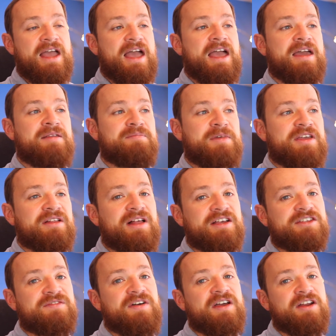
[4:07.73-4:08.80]
And being
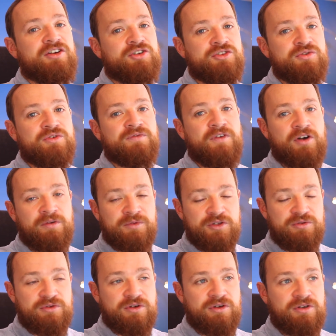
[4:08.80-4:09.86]
classified under
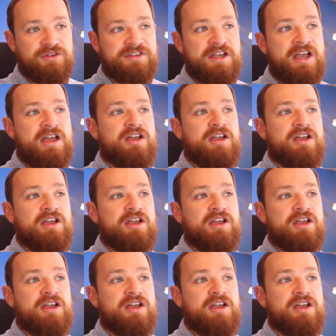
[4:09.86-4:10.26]
pseudopharmaceuticals